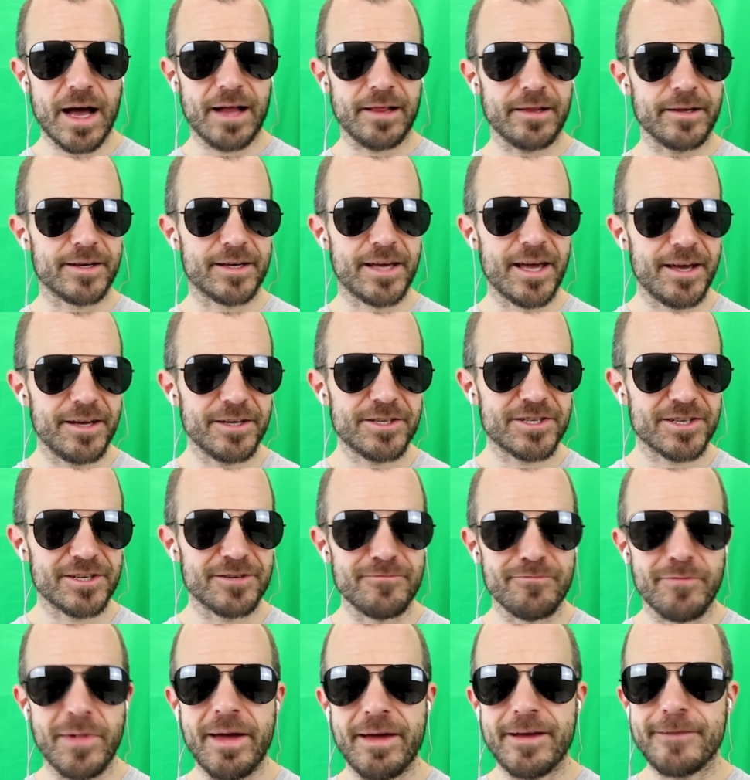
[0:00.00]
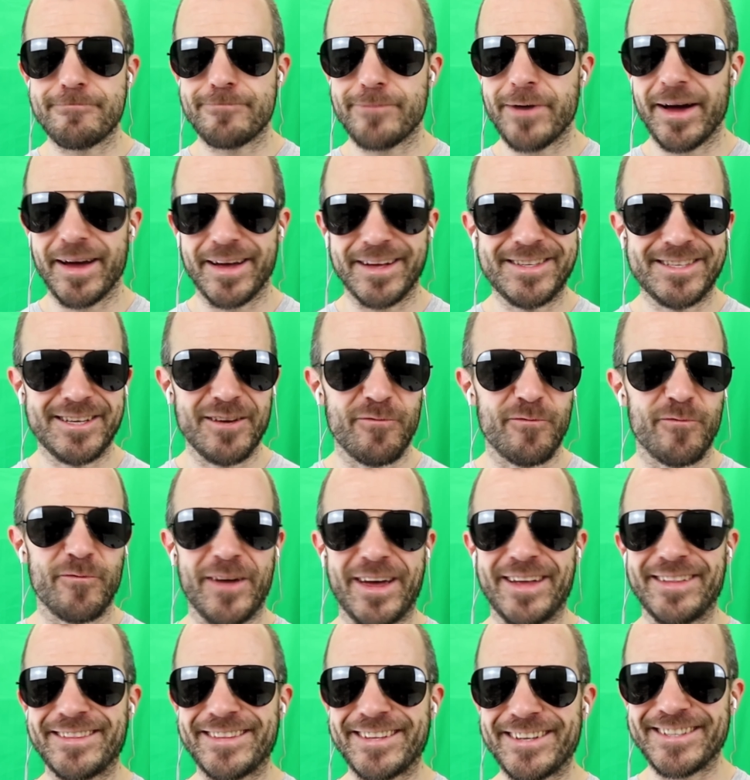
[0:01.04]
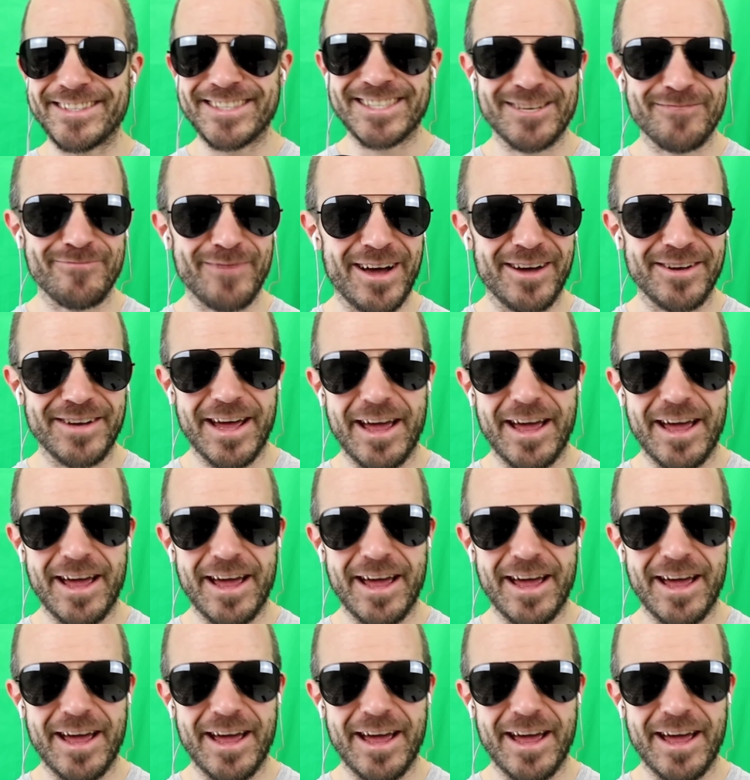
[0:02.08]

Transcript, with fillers: allegation made by defendants about